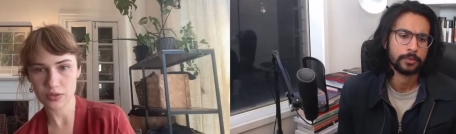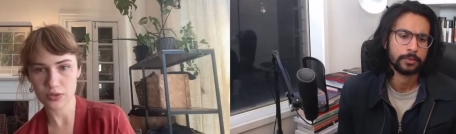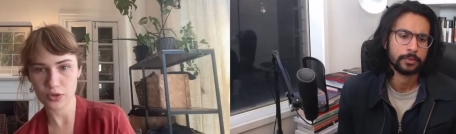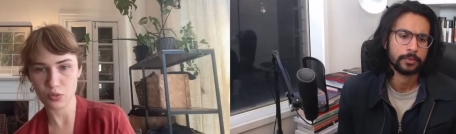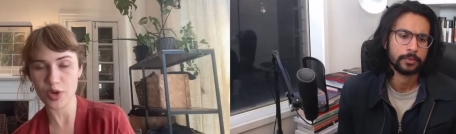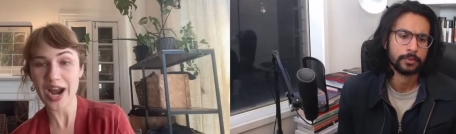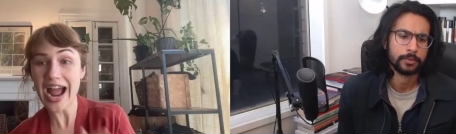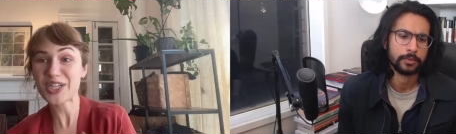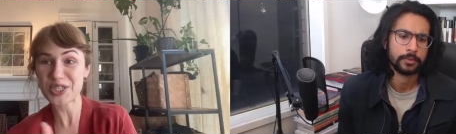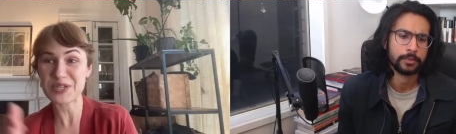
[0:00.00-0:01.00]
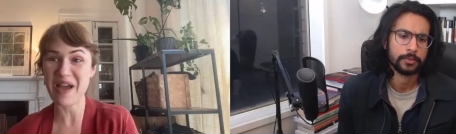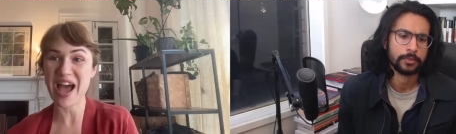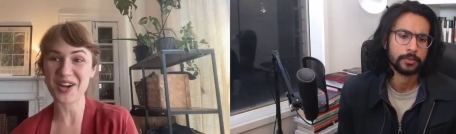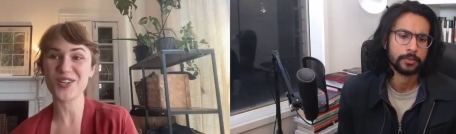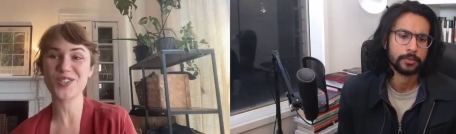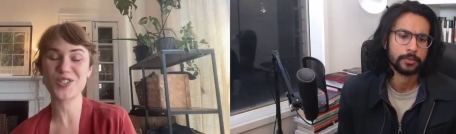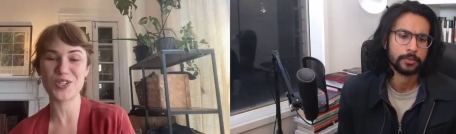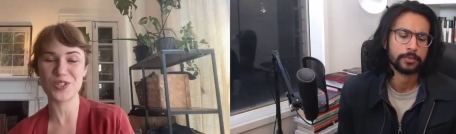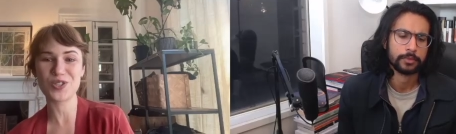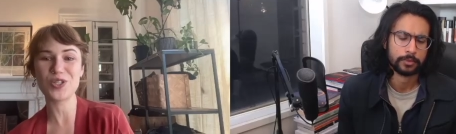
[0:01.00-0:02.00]
Speaker 1: what actually matters to
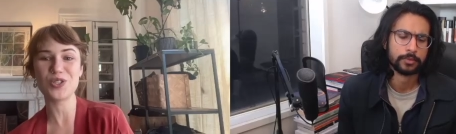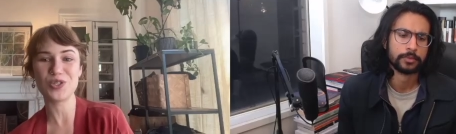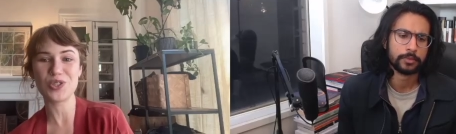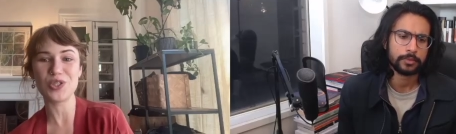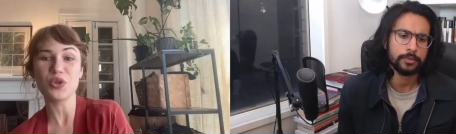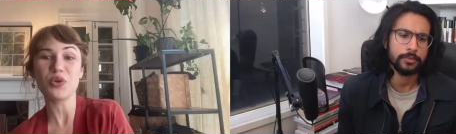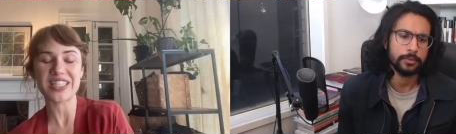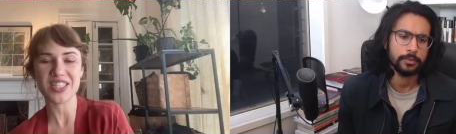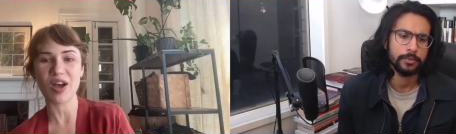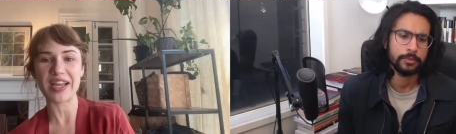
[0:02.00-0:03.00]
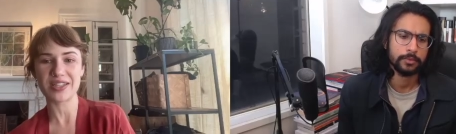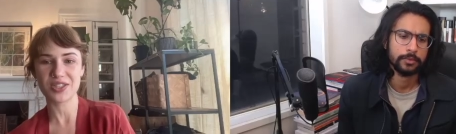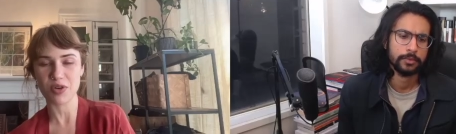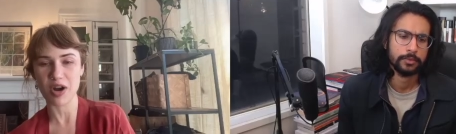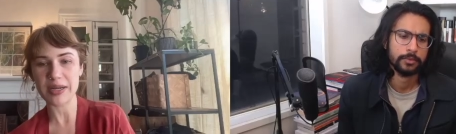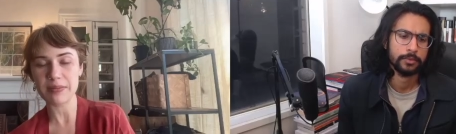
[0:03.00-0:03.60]
doing science, right?